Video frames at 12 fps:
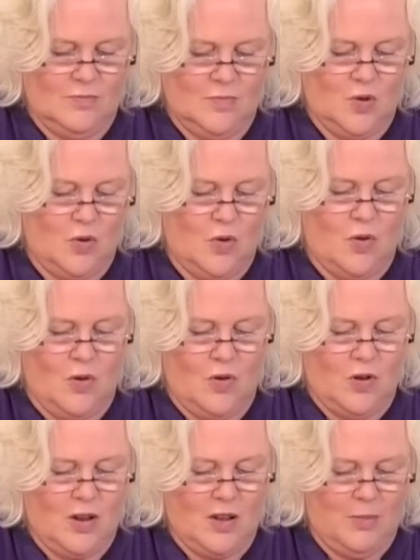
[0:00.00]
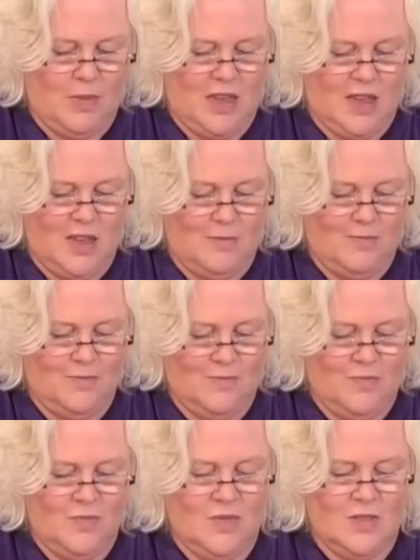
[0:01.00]
Oh, come here.
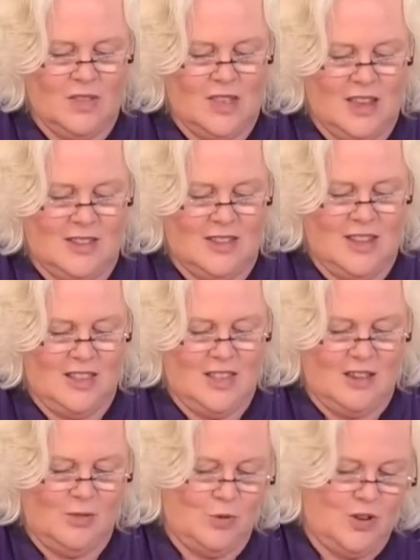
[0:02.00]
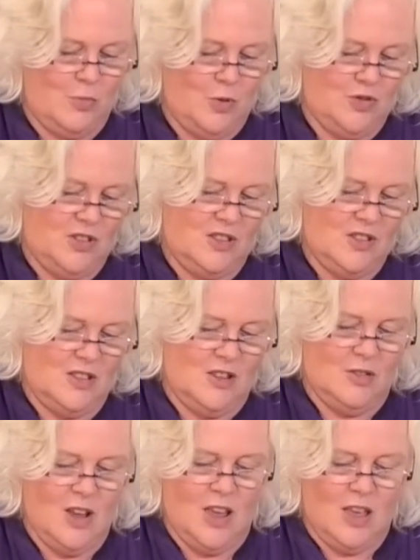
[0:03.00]
That's it. That's what I wanted to
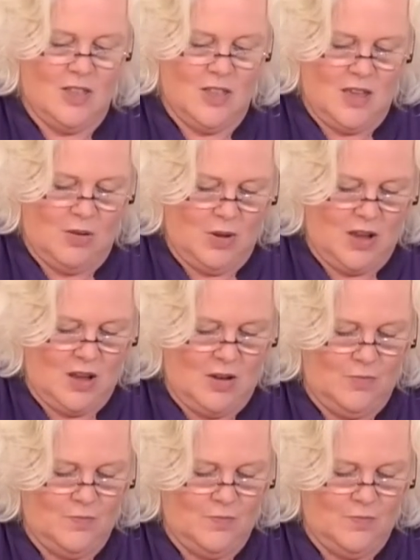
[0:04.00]
do. There we go.